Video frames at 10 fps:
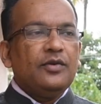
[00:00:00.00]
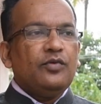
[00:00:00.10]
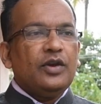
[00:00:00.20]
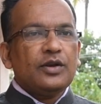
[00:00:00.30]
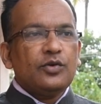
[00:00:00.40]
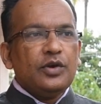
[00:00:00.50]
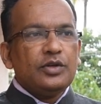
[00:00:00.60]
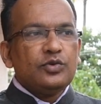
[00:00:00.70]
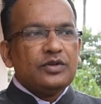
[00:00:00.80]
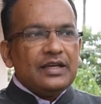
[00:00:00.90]
We are going
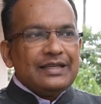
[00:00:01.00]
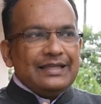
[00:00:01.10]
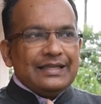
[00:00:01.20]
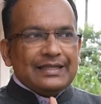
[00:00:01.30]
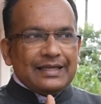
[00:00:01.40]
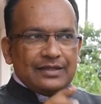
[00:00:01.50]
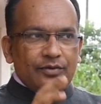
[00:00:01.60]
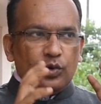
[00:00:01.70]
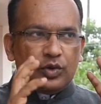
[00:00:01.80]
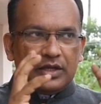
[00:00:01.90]
to take this as
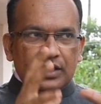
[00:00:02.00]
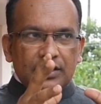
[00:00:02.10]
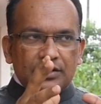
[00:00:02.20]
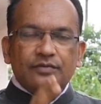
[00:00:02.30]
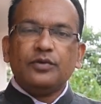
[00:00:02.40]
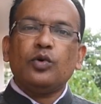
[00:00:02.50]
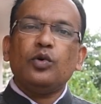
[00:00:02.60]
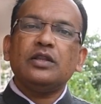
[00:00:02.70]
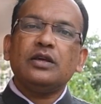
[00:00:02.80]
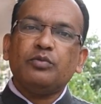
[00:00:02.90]
our orientation for
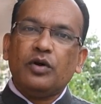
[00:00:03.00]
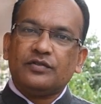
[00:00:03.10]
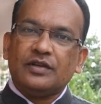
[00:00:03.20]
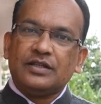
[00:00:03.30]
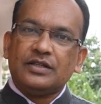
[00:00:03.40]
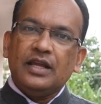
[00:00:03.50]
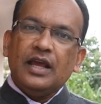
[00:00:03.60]
all the apostolate.